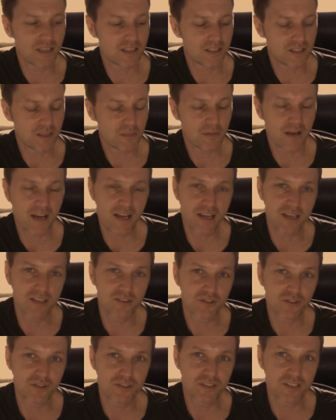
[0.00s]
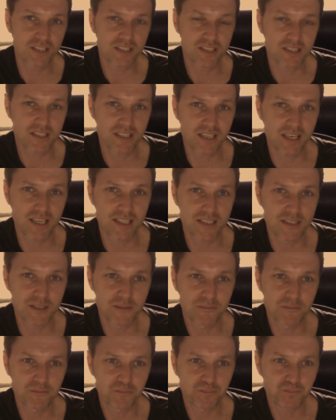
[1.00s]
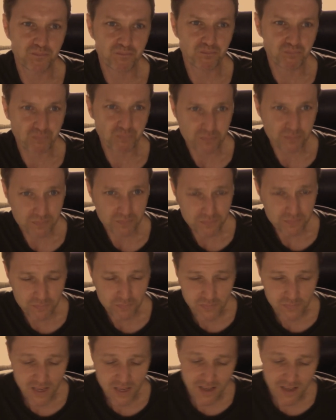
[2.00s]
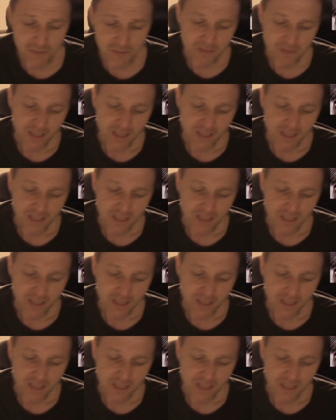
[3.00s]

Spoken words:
number 868. At